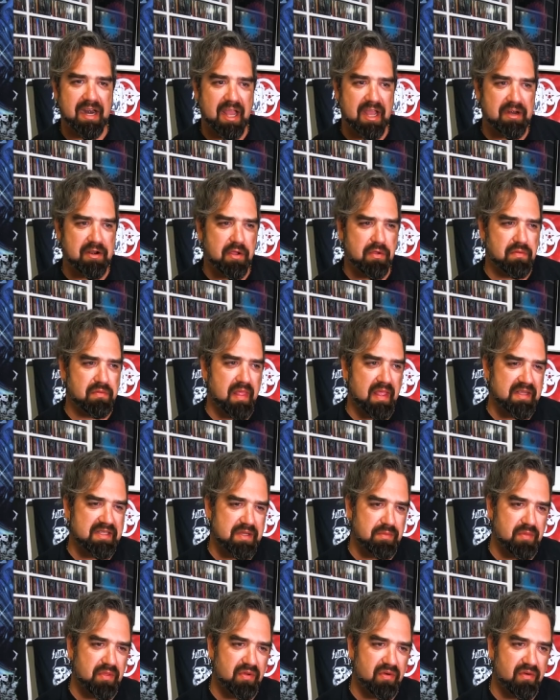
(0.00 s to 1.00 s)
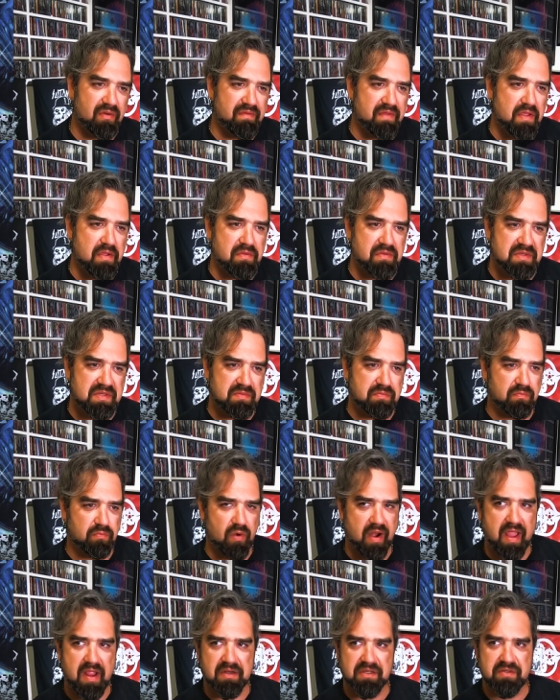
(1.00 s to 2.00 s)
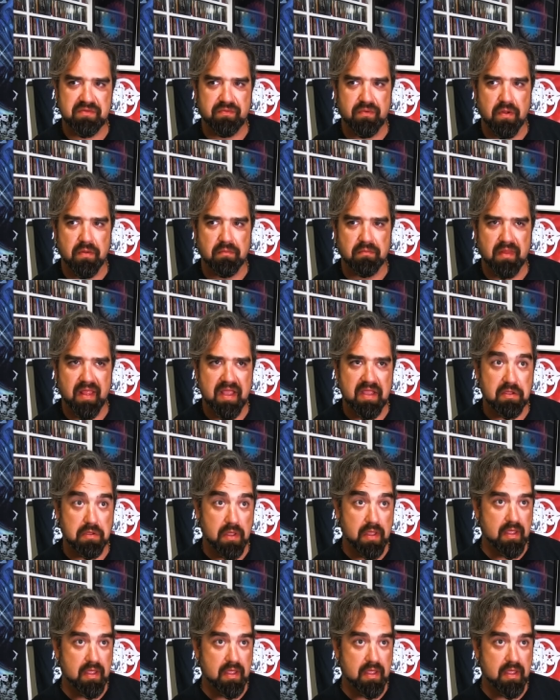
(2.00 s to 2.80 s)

I know like some of the reviews range from like